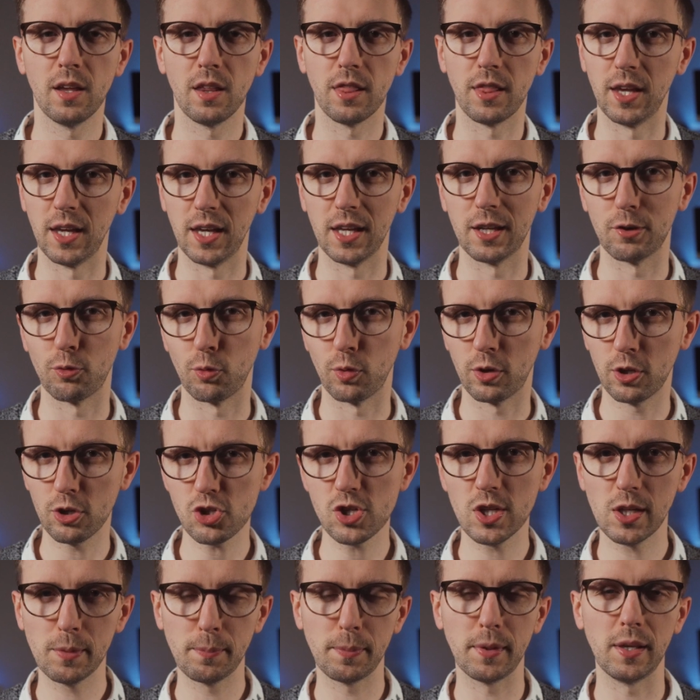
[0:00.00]
The
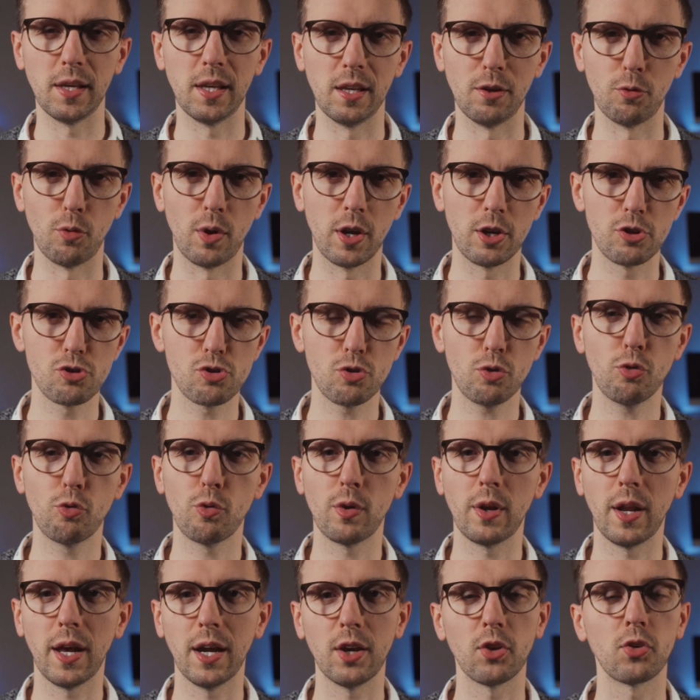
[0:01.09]
traditional P E ratio
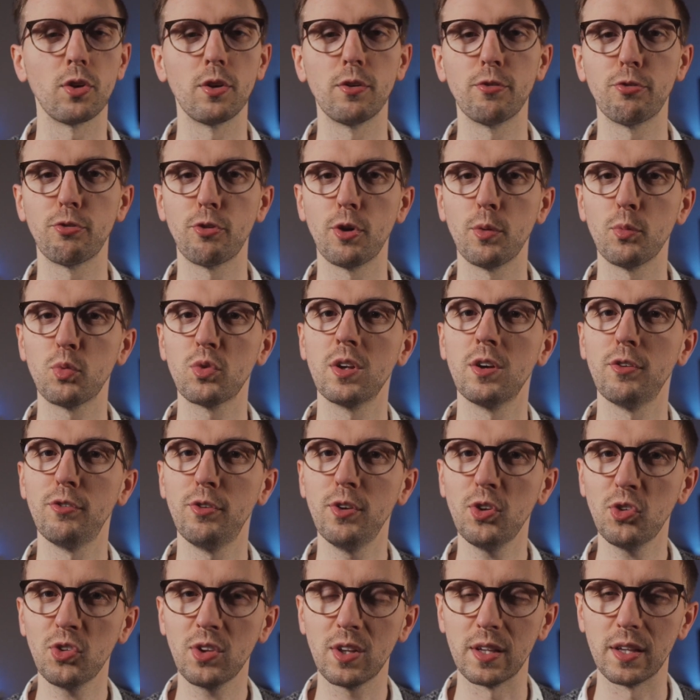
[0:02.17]
relies on a firm's
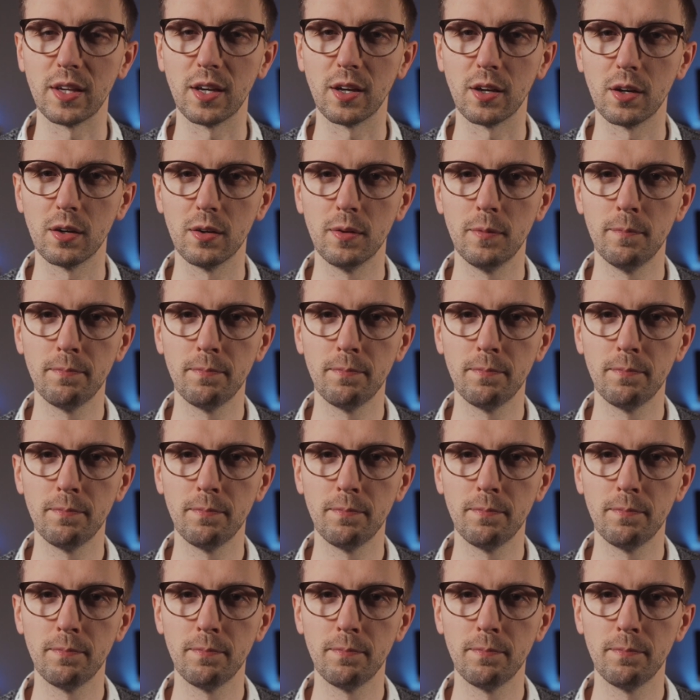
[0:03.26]
fiscal year.